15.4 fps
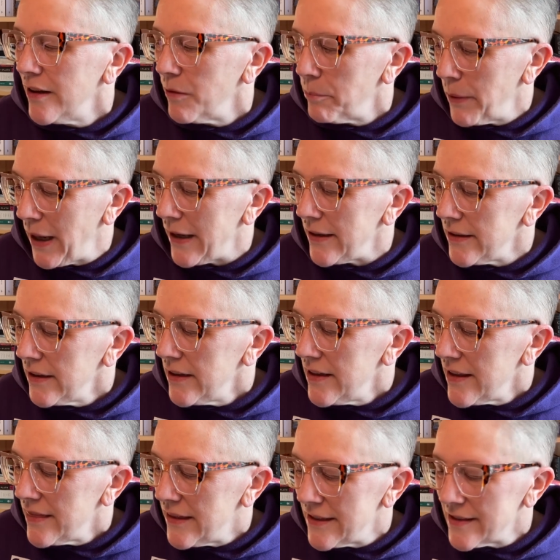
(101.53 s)
But
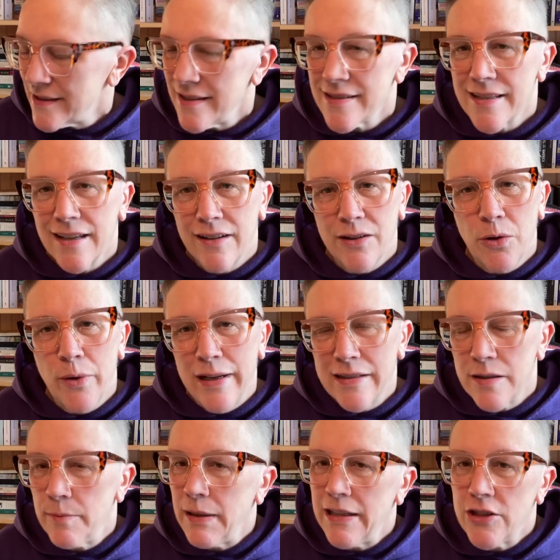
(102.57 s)
this is going
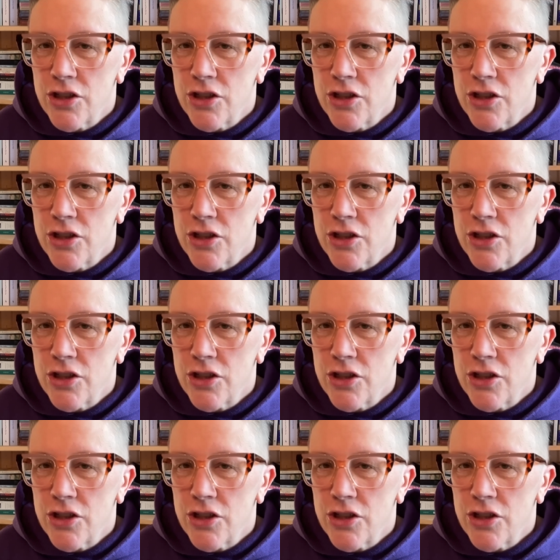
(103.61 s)
to be